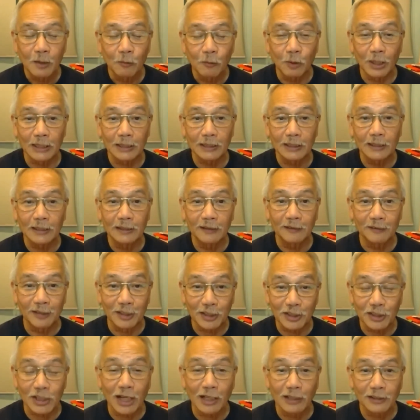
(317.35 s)
what
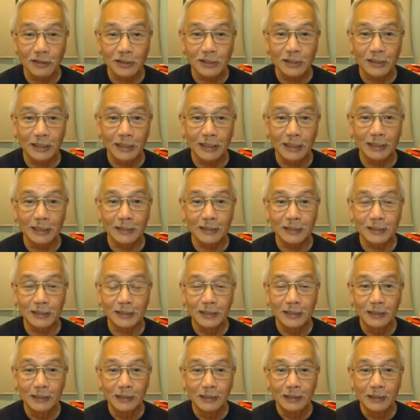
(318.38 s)
results
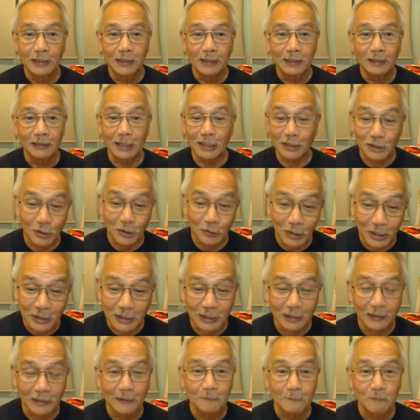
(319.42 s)
is
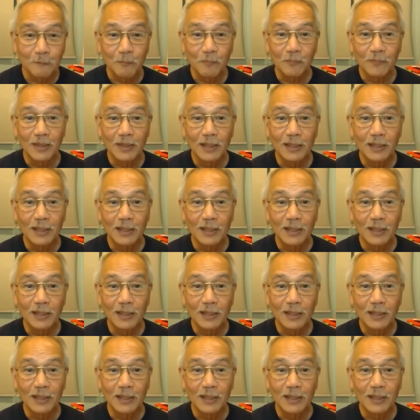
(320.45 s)
disunity.